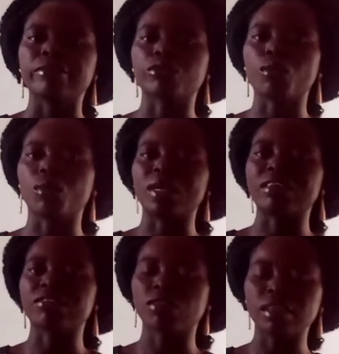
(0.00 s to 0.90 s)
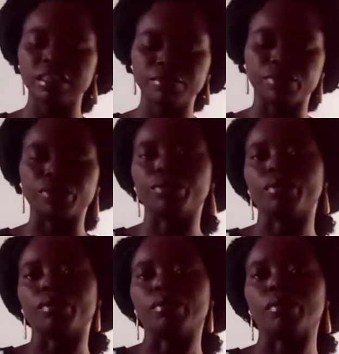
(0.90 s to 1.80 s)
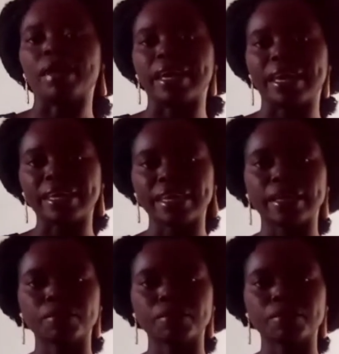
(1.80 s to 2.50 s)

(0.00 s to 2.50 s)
So in studying for your Waec,